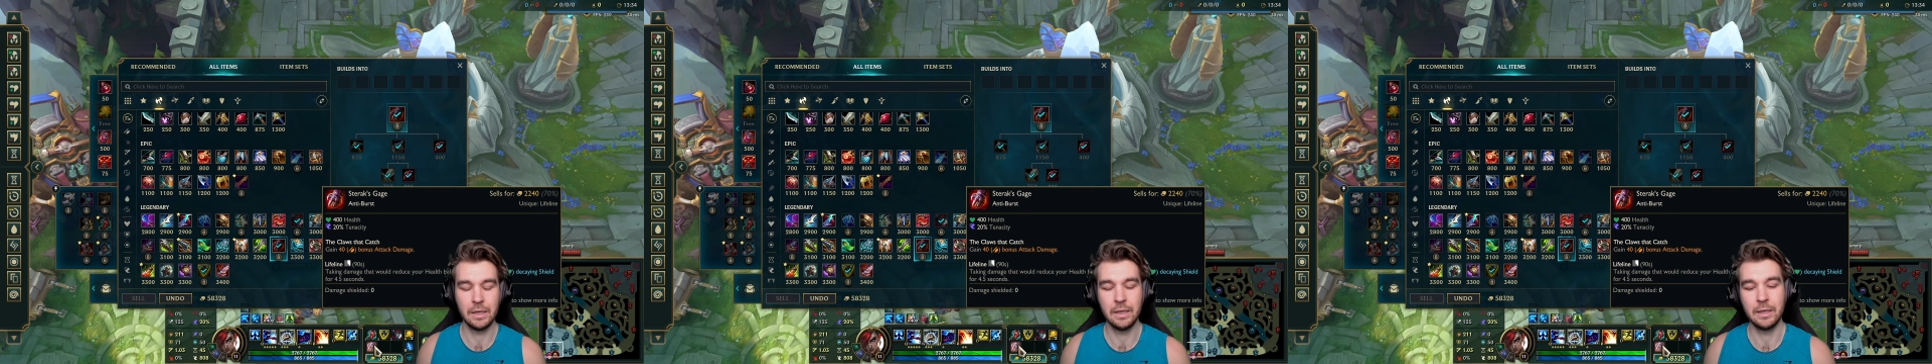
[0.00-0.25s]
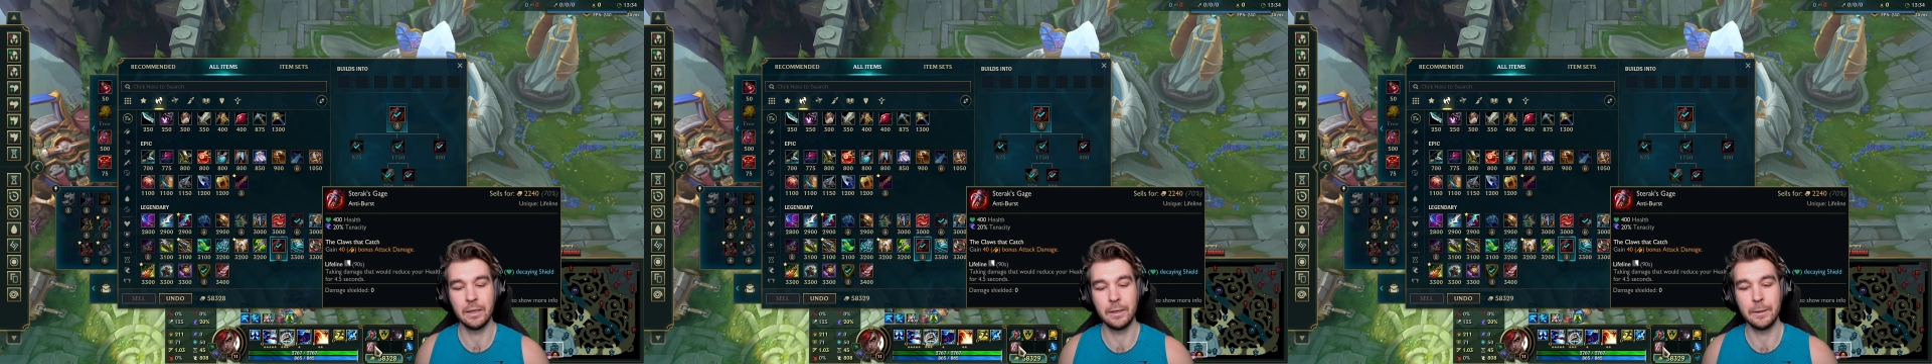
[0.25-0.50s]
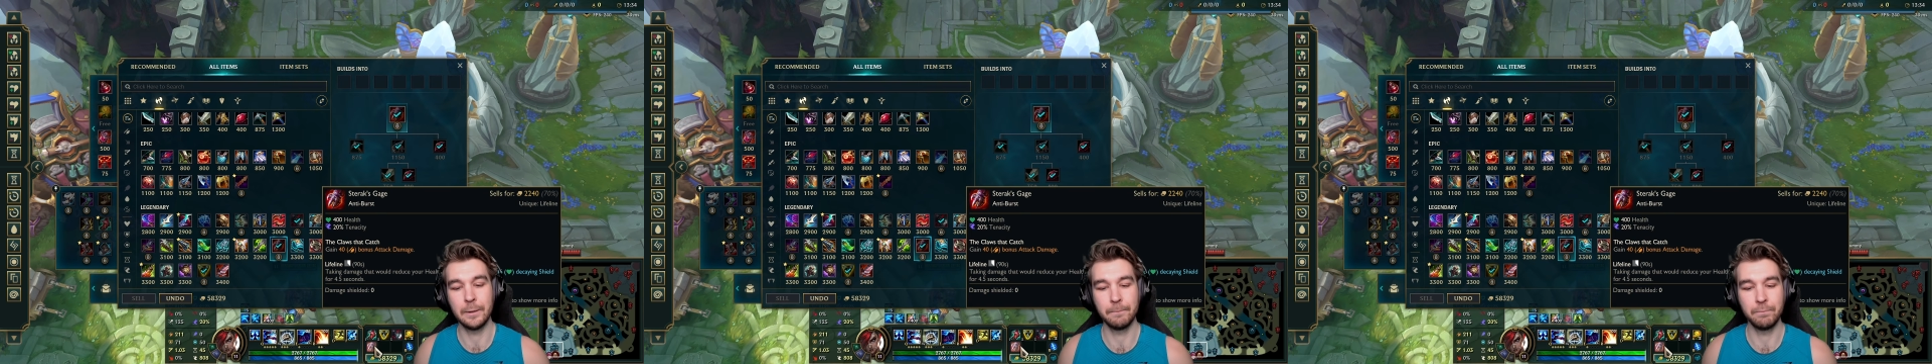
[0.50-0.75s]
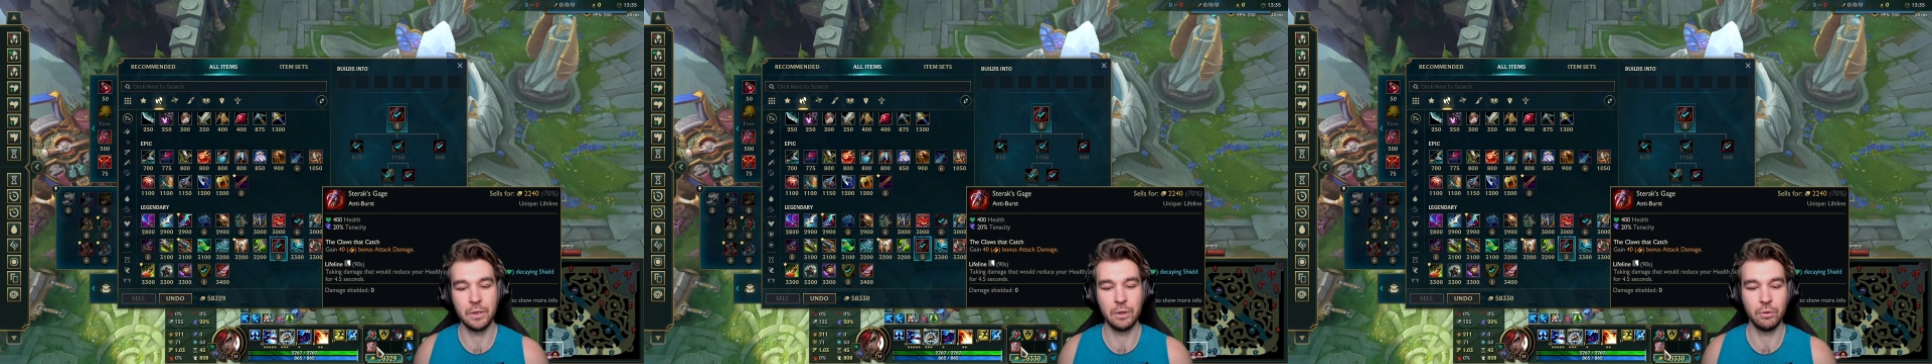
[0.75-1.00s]

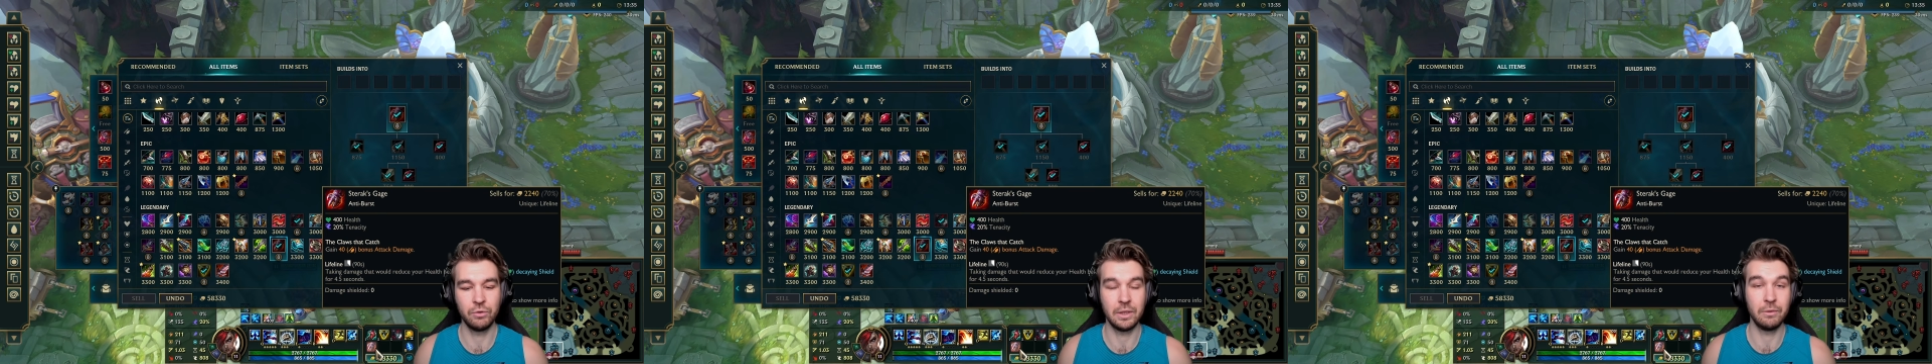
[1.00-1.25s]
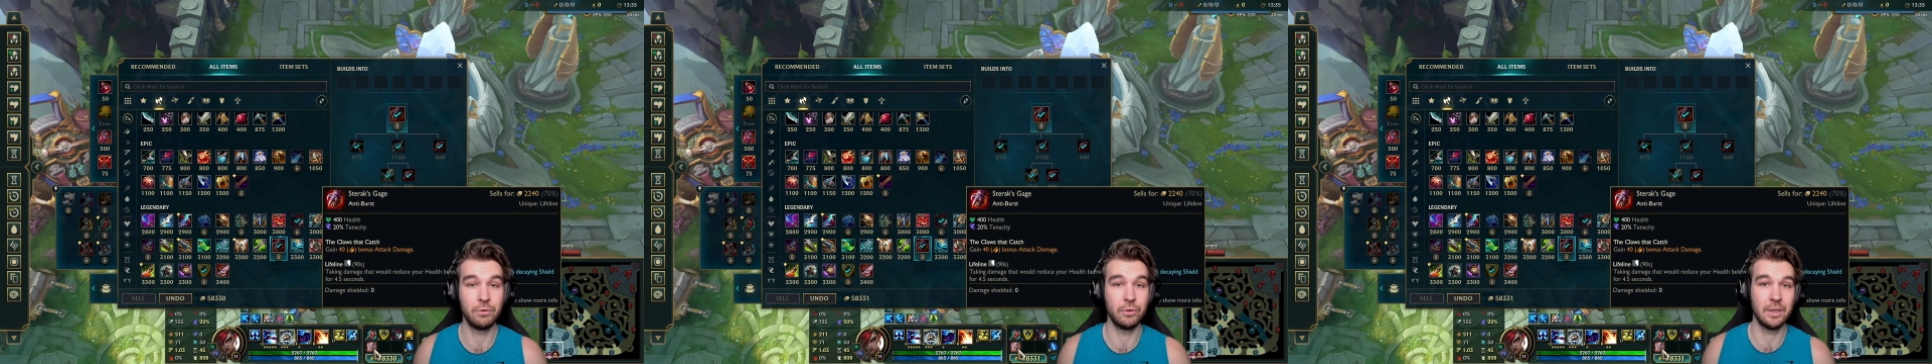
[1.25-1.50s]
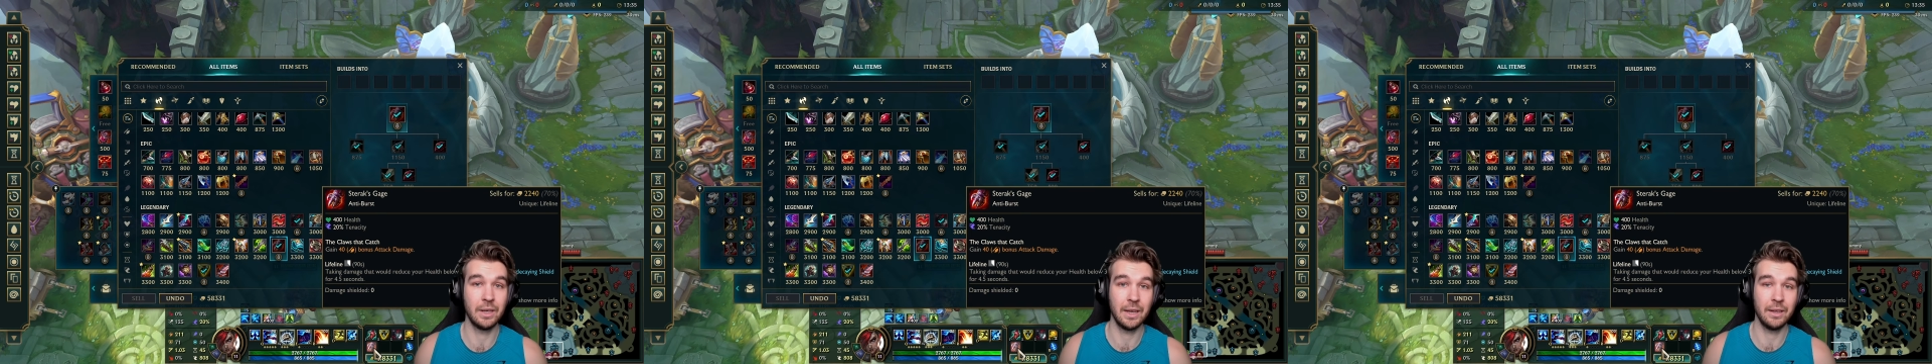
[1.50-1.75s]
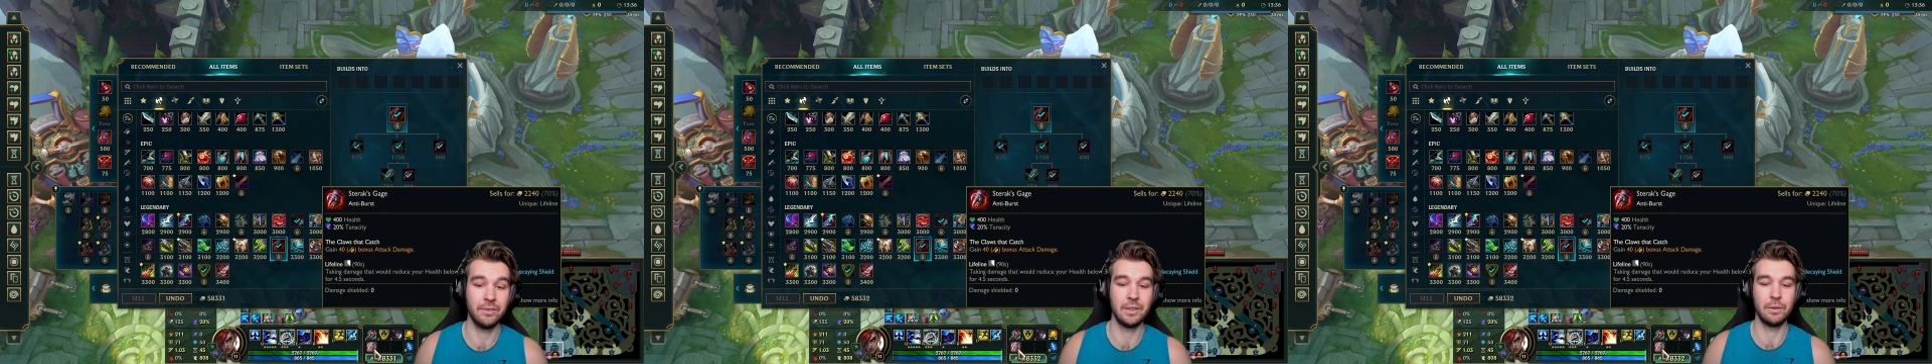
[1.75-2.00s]
It also gives you
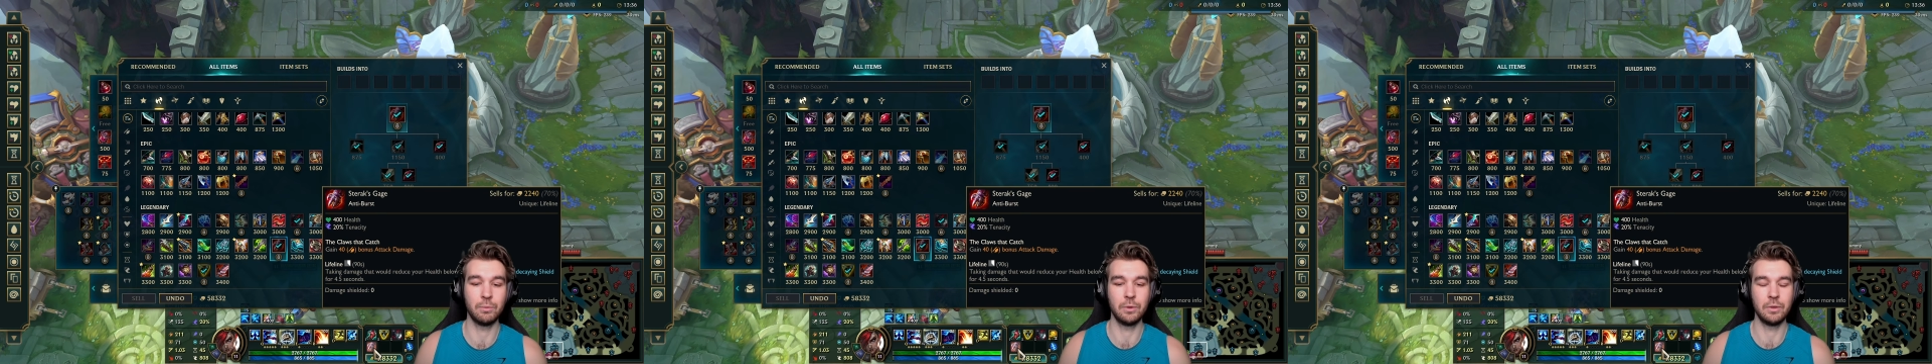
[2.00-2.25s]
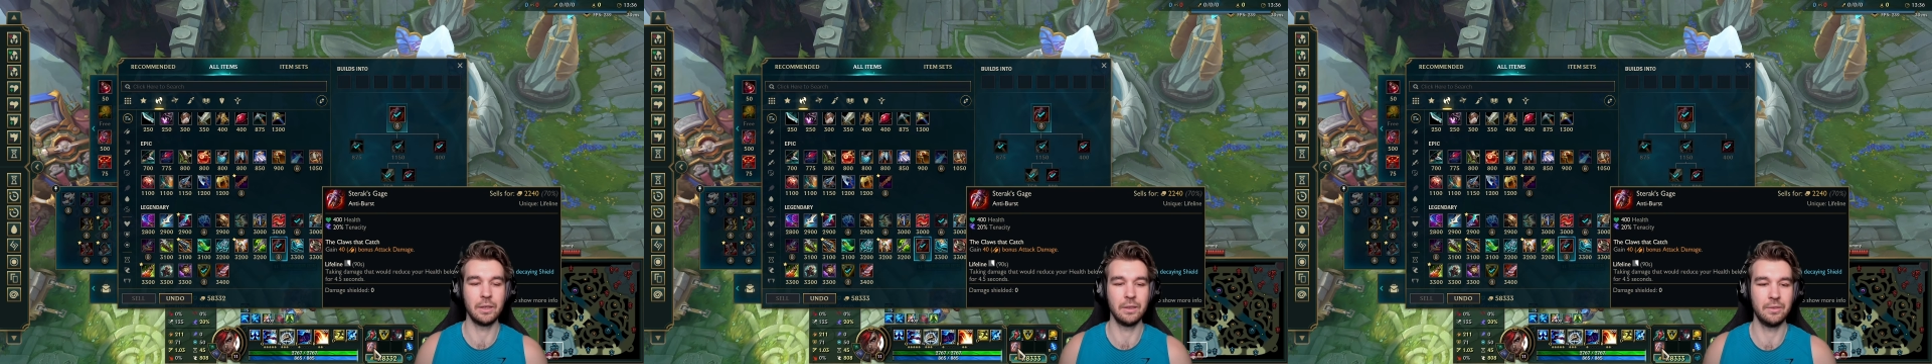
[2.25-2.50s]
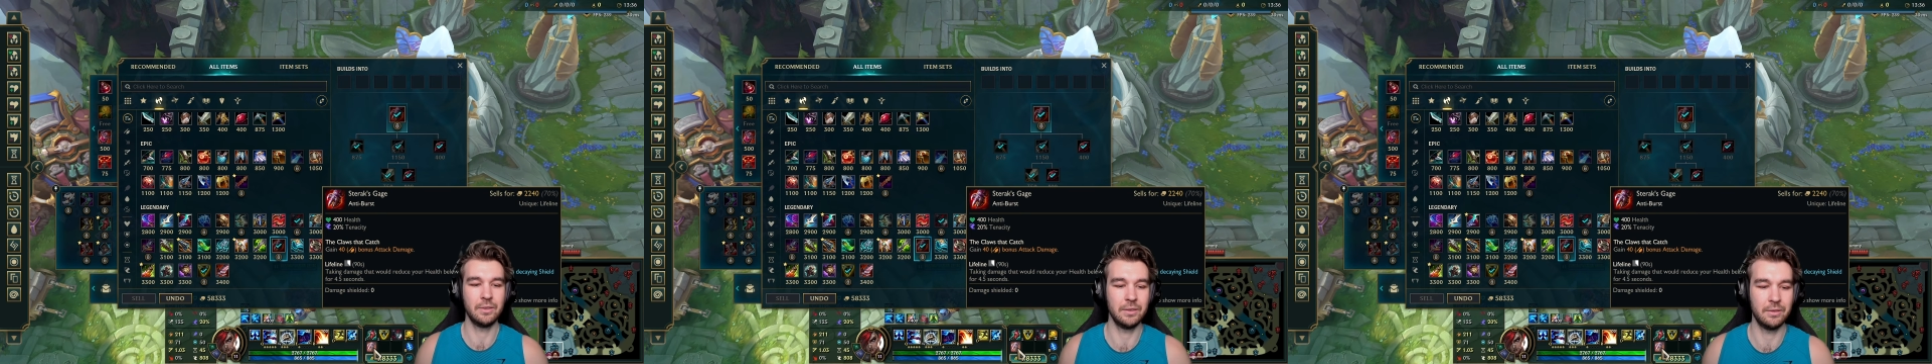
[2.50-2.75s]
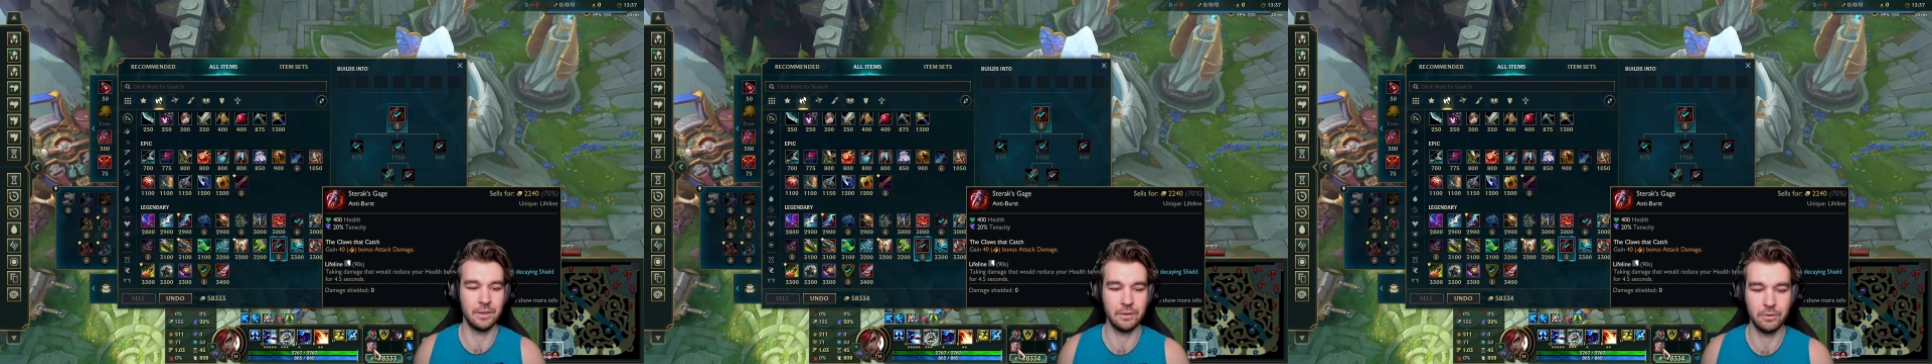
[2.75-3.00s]
tenacity when you're getting CC'd,